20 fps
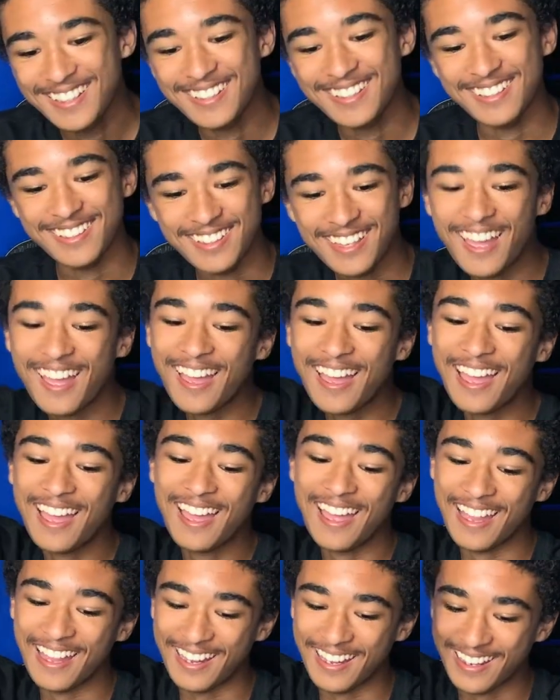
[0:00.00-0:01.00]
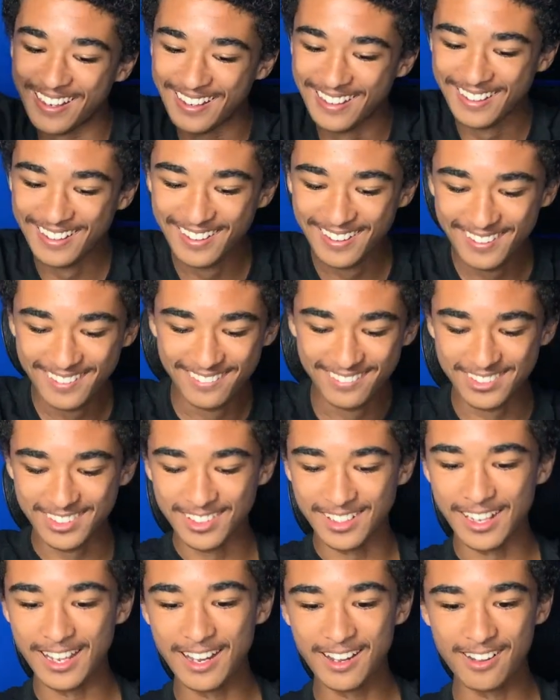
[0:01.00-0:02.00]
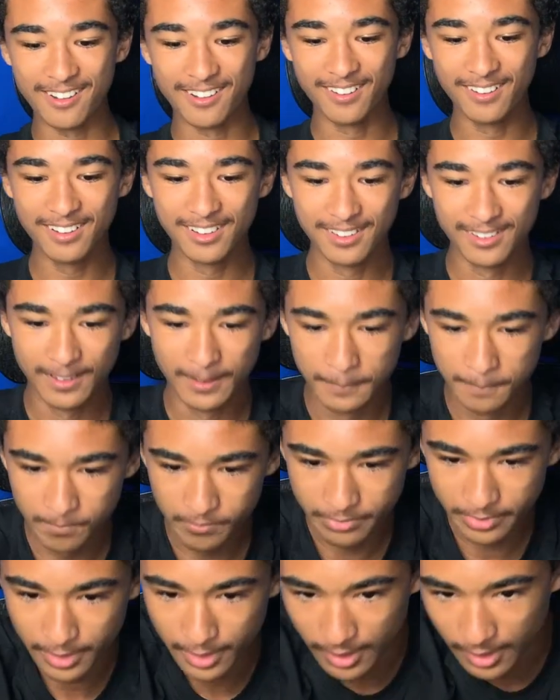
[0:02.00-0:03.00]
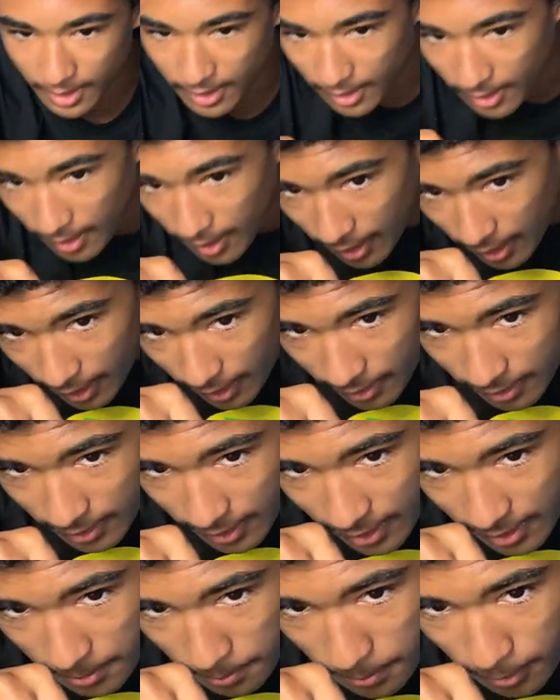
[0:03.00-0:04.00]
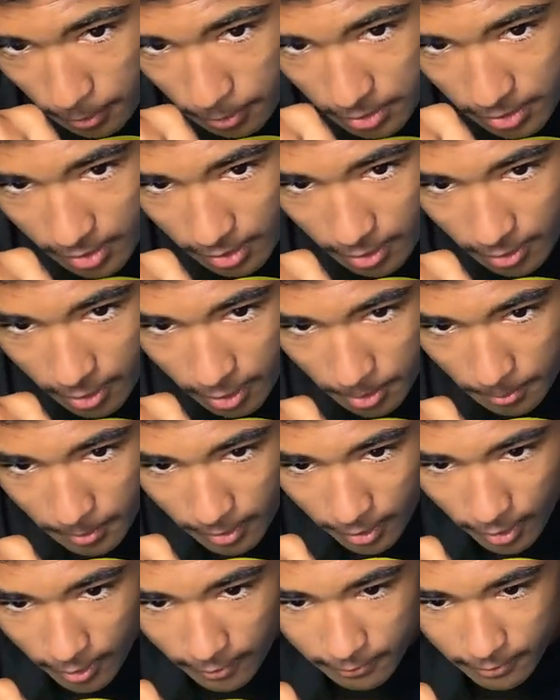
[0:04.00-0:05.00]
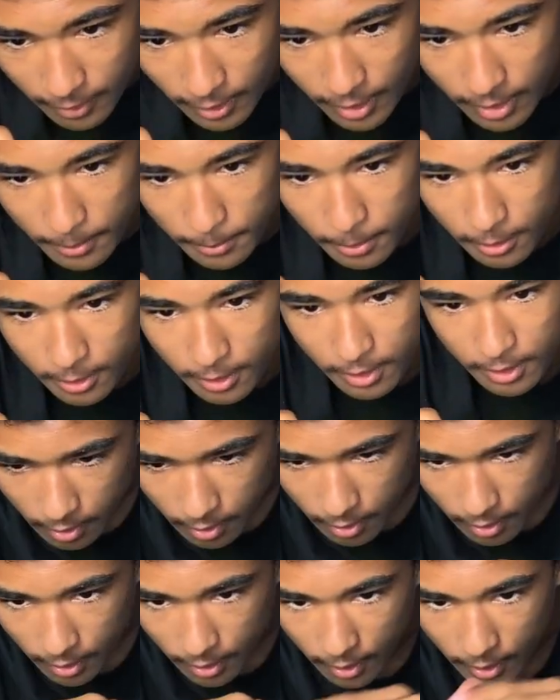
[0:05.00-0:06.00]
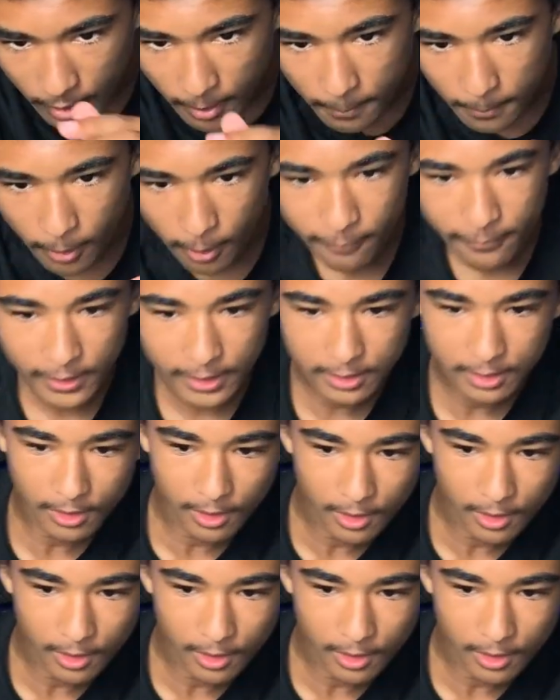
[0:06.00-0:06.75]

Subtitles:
Yay! So now, I kind of posed it a little bit off camera, and perfect.